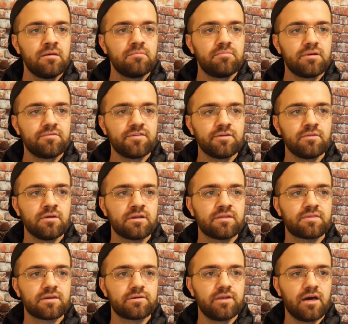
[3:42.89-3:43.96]
But if you look
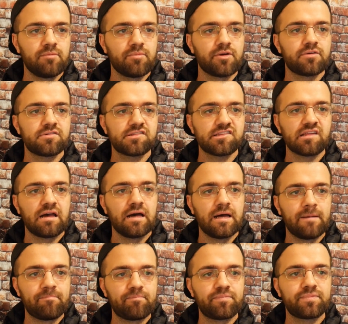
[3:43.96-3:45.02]
at their numbers,
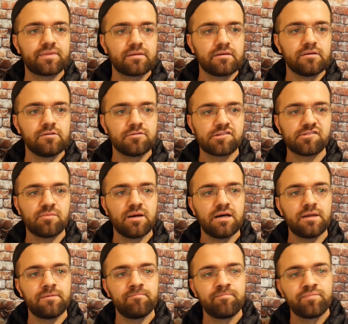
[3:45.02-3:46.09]

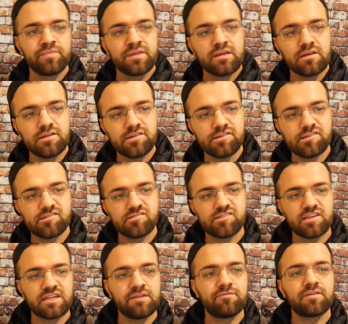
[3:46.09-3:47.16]
Usman, his
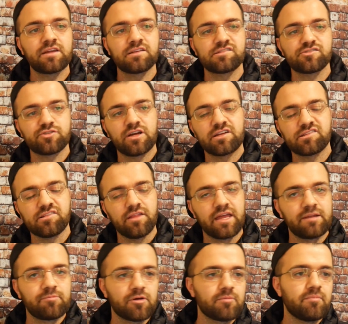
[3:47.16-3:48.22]
significant strikes
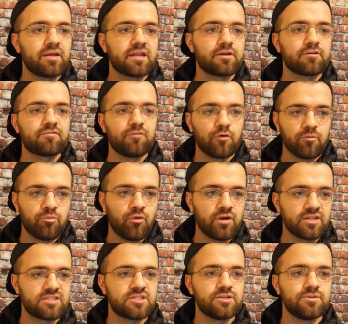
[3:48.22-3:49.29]
landed per minute are
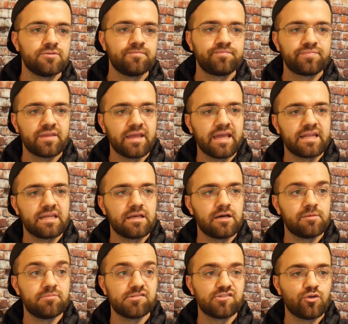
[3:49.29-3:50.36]
4.2 and
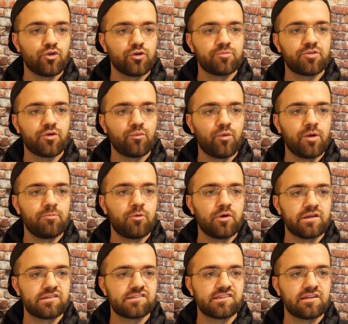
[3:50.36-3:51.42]
absorbed are
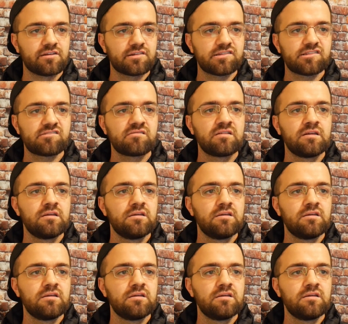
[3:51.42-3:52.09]
1.6.